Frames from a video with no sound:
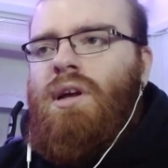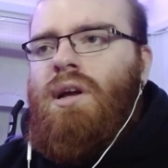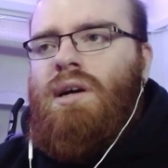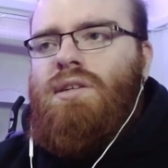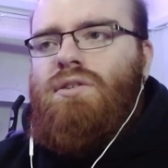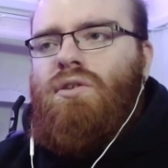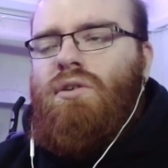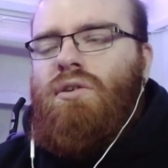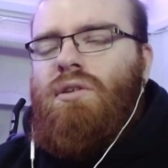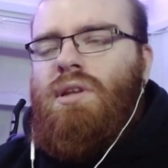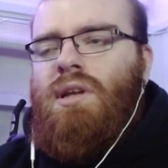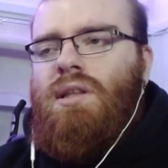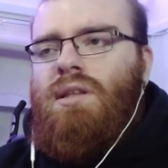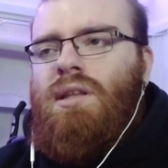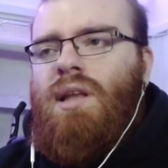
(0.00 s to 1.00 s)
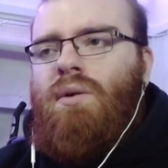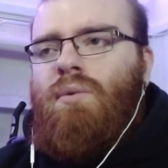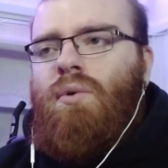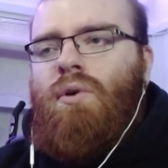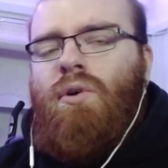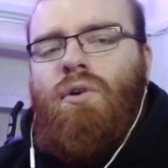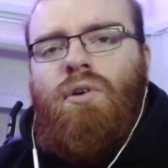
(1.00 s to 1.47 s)
I saw that there
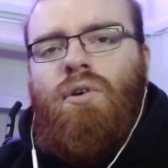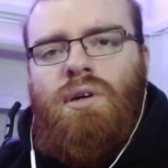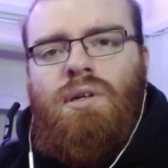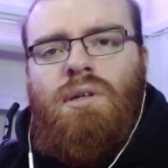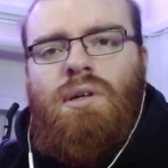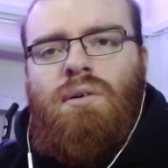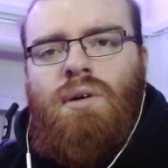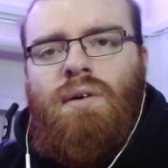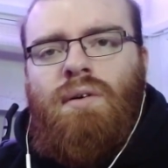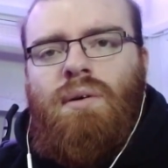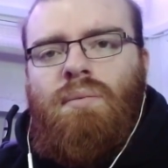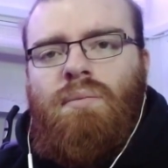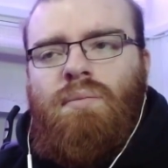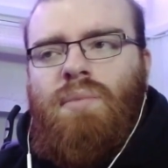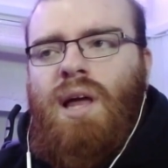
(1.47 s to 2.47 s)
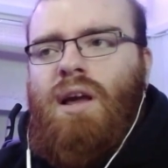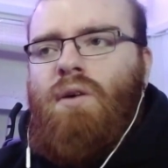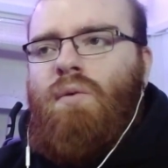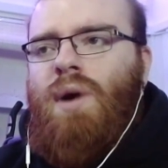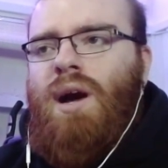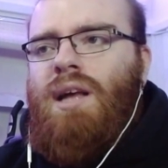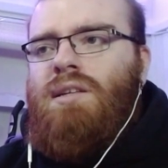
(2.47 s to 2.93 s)
were uh, no a black
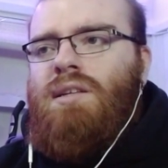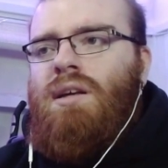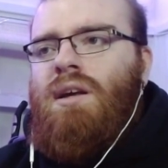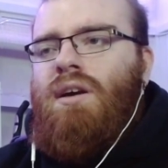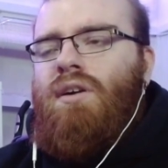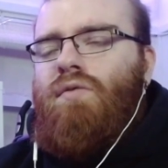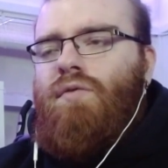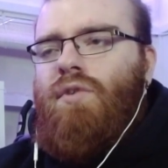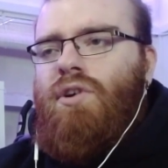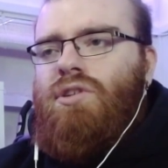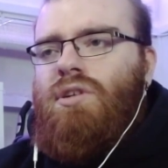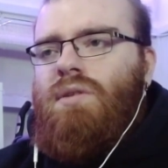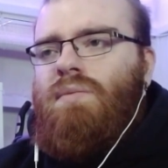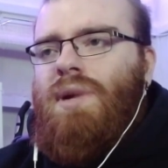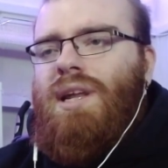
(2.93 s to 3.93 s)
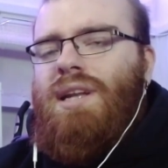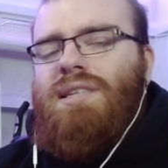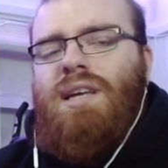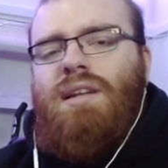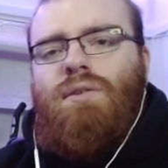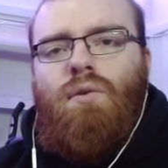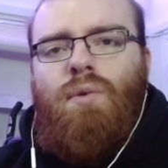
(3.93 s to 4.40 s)
and white version, but I
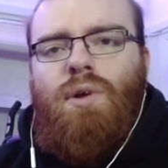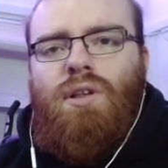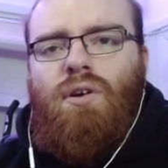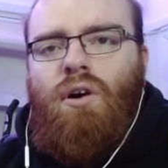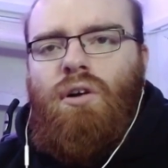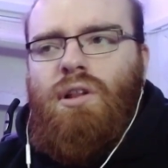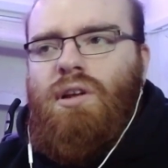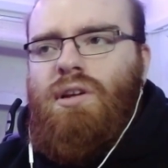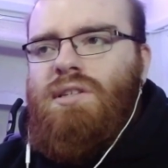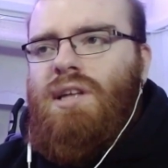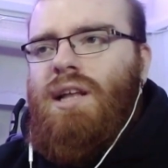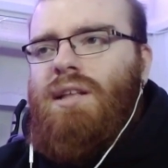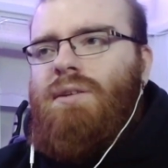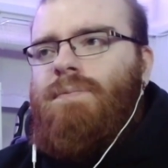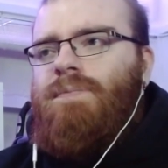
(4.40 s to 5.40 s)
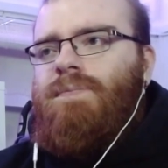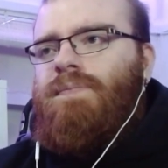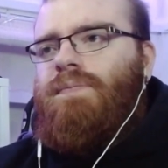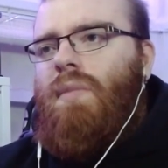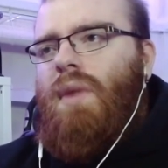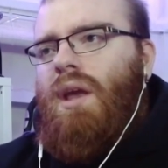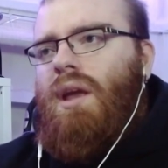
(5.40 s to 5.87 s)
decided to go with color instead.
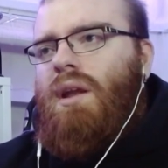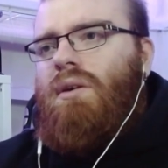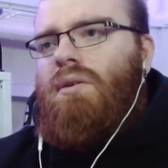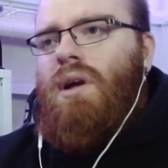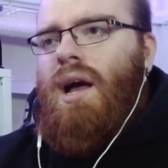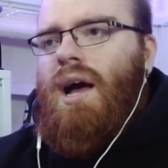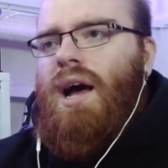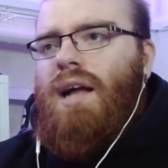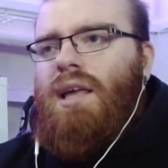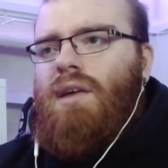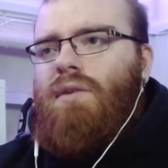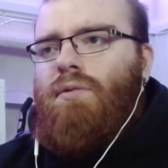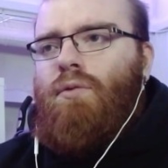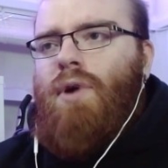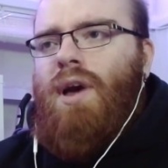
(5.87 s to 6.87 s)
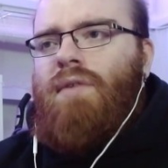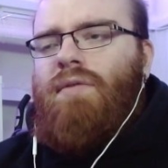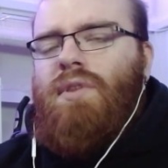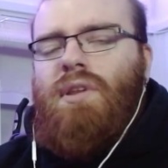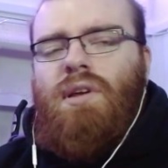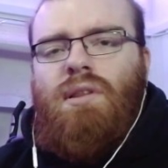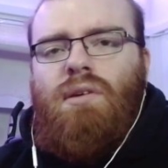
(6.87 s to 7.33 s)
You know, I think if you
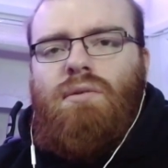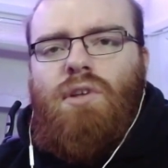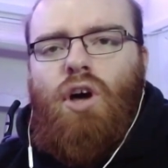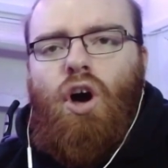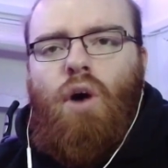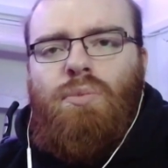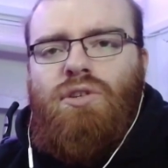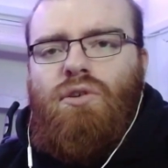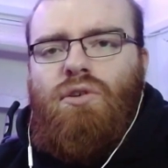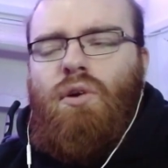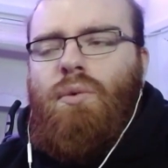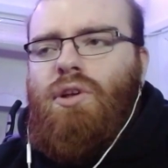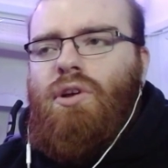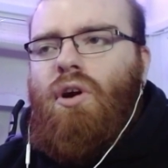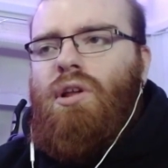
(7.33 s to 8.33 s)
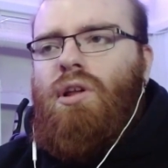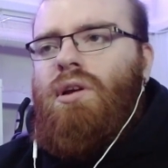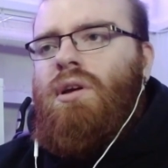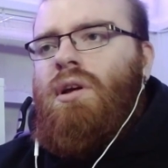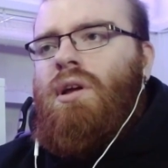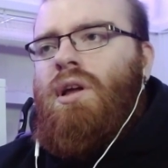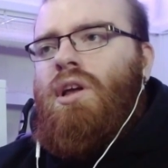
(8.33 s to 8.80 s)
have the, no, the option to go with
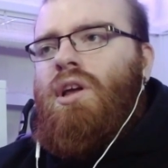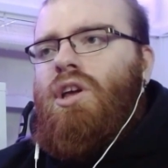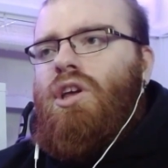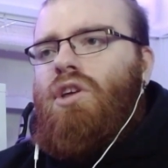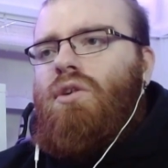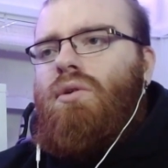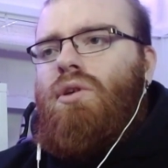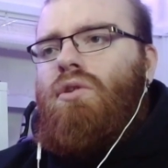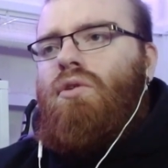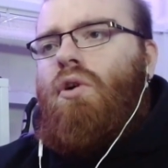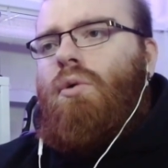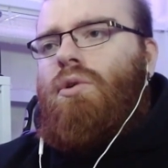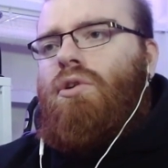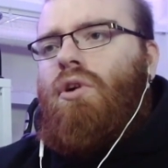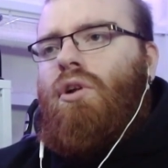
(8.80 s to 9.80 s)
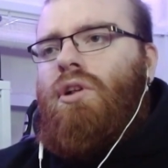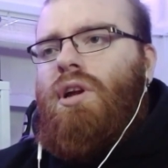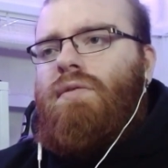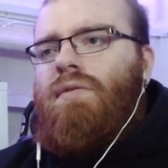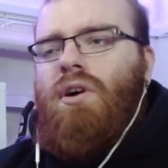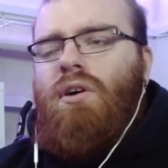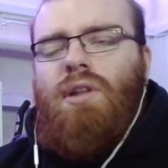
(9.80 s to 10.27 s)
color, you you go with color.
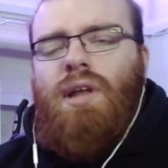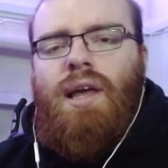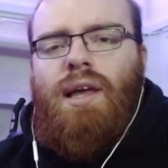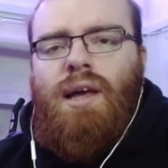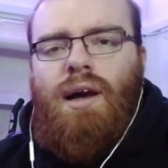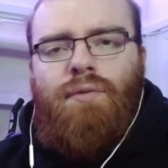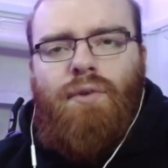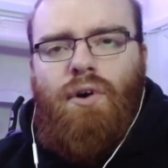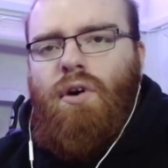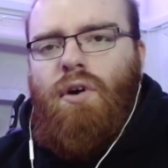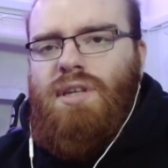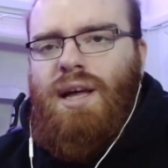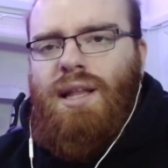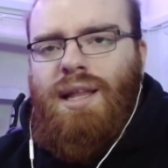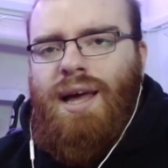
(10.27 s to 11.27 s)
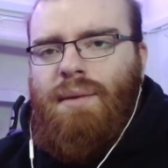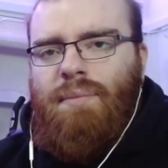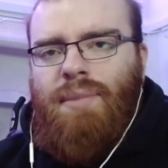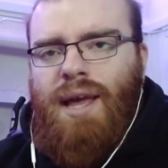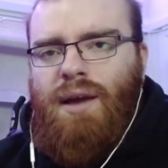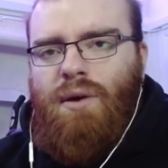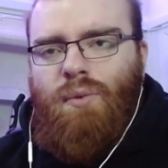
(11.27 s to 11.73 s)
Even though, like, of course, I like
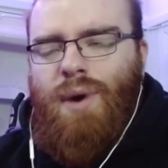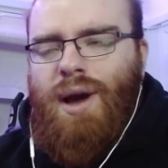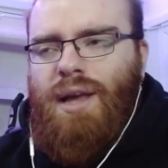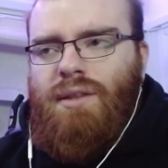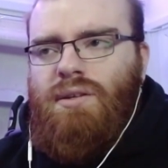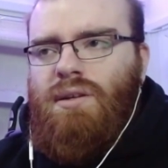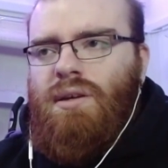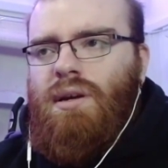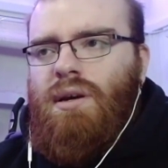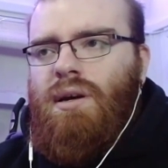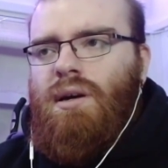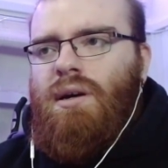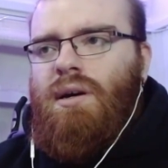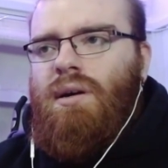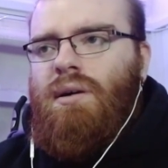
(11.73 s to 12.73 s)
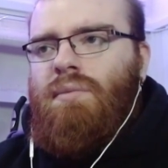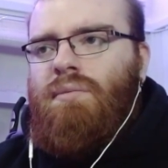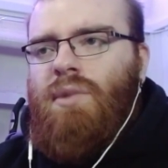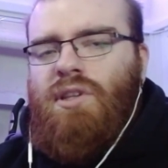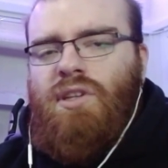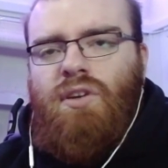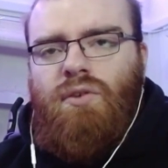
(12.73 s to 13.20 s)
black and white uh,
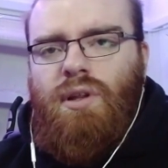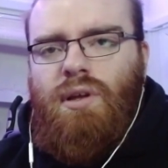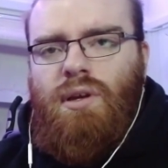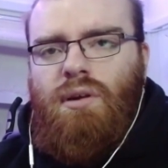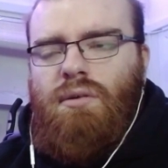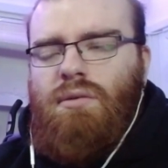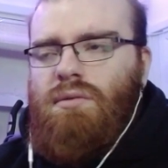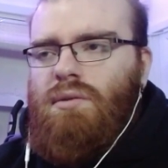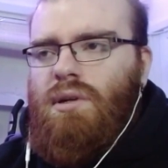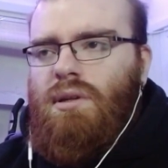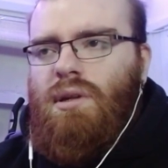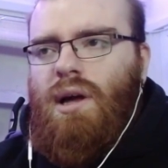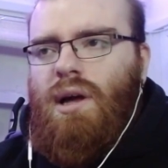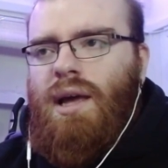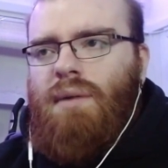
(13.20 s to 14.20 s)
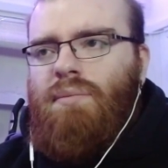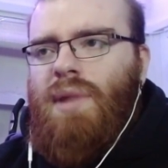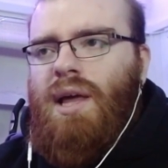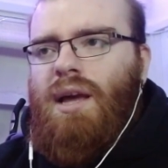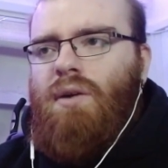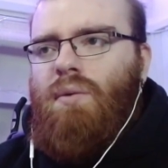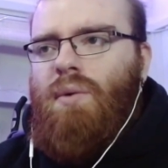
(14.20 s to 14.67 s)
material. You know, I like
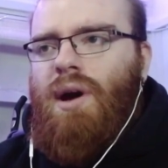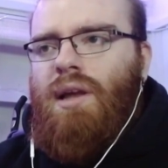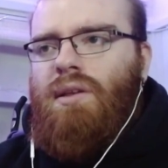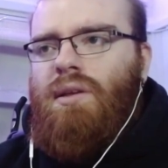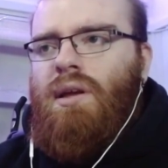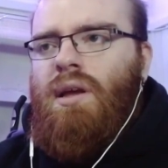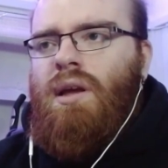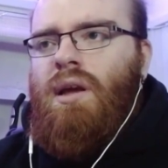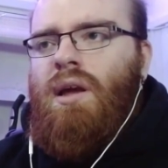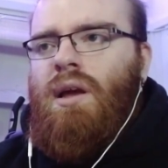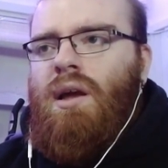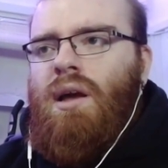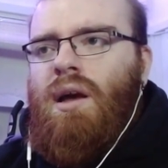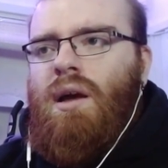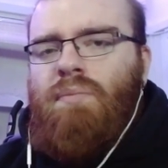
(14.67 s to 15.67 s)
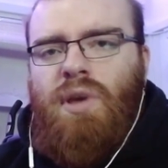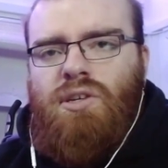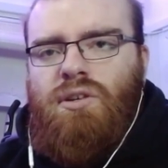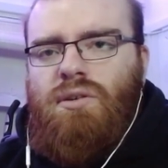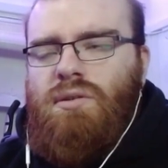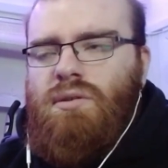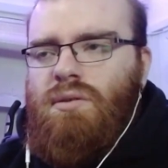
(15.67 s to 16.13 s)
black and white uh,
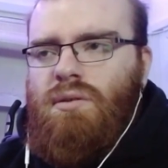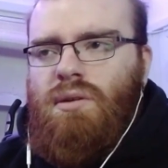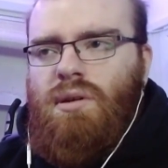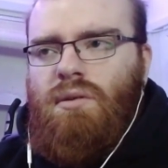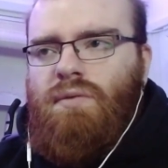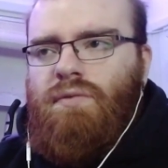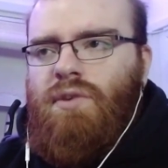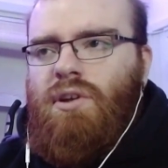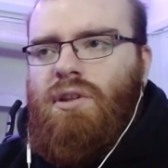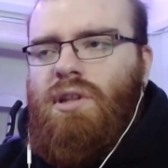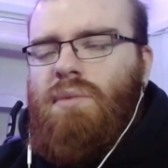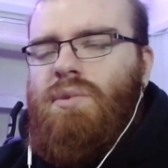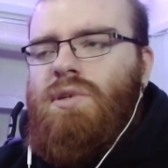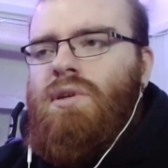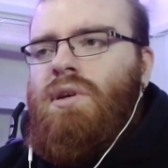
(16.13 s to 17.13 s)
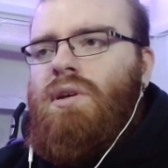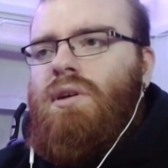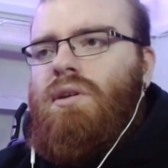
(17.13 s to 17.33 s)
pictures. You know, video clips.